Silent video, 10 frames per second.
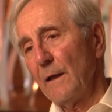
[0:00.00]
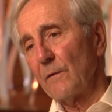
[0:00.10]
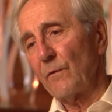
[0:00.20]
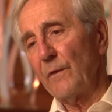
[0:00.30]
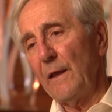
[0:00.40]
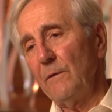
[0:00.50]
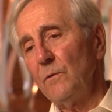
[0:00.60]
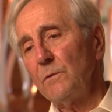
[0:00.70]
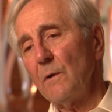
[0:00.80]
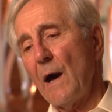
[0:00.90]
the
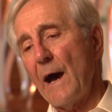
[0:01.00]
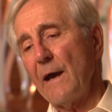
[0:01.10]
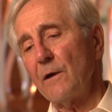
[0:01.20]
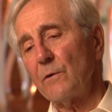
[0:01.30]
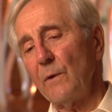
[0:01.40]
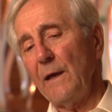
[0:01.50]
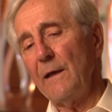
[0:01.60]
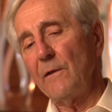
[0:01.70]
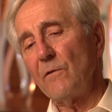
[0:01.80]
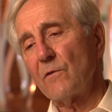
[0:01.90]
new
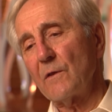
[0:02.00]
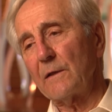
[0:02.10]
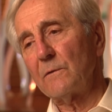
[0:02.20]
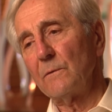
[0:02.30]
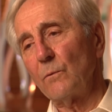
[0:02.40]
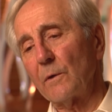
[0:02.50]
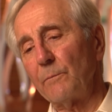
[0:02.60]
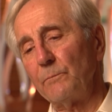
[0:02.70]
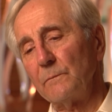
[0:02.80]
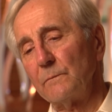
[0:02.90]
hirees that were